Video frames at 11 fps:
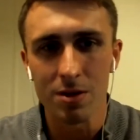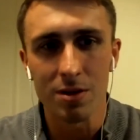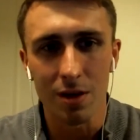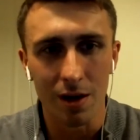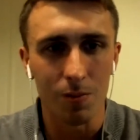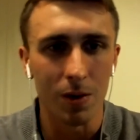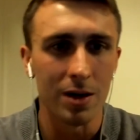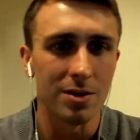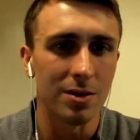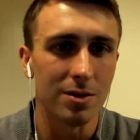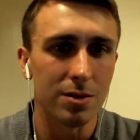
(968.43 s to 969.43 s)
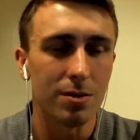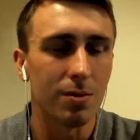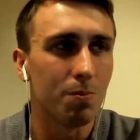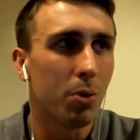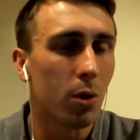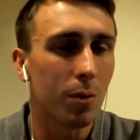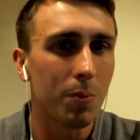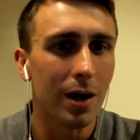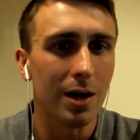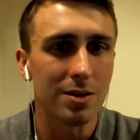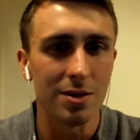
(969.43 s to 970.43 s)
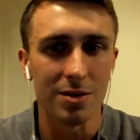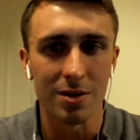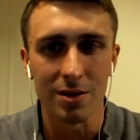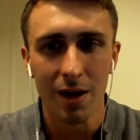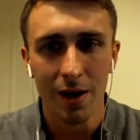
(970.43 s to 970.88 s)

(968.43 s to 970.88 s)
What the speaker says: sideways and poor passes, and